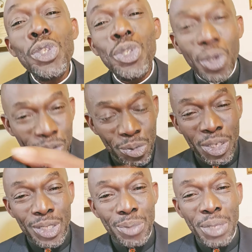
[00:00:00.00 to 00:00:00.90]
don't
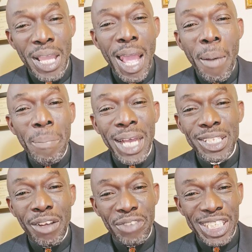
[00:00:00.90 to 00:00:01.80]
want to be
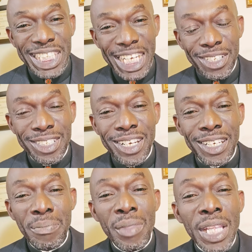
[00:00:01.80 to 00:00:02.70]
part of a jealous
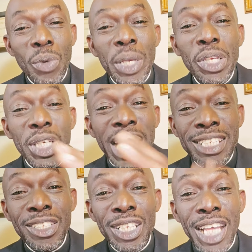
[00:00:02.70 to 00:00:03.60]
God. We know
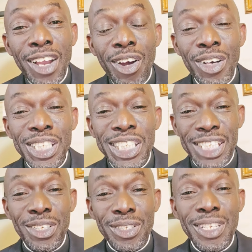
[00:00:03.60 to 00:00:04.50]
that's not the God
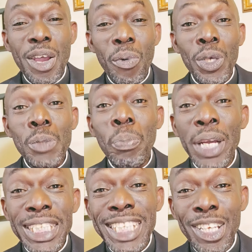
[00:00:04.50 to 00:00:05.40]
Jesus was
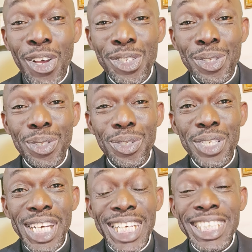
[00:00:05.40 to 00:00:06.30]
pointing us to.
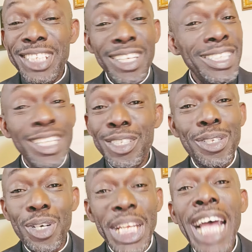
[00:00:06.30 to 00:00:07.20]
Jesus says,
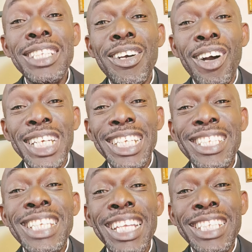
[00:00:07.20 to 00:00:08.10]
no, that God
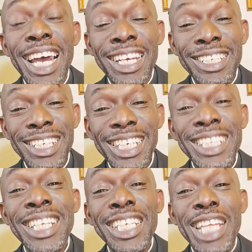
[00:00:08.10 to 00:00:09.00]
is Satan,
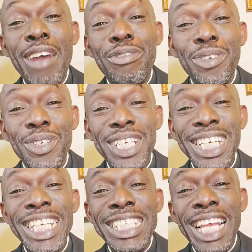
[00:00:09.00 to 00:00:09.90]
is the devil,
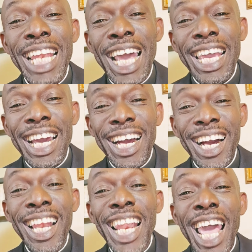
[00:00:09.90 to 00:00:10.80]
he's a
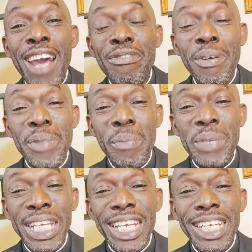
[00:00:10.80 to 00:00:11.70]
liar from the
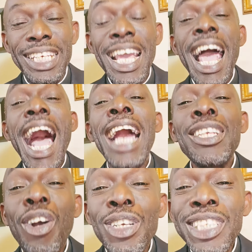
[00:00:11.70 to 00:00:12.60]
beginning
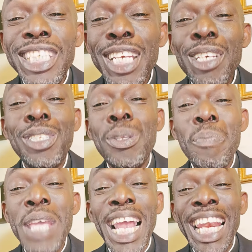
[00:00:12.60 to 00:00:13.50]
and continues to
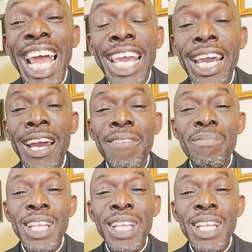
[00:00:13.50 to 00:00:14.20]
be a liar.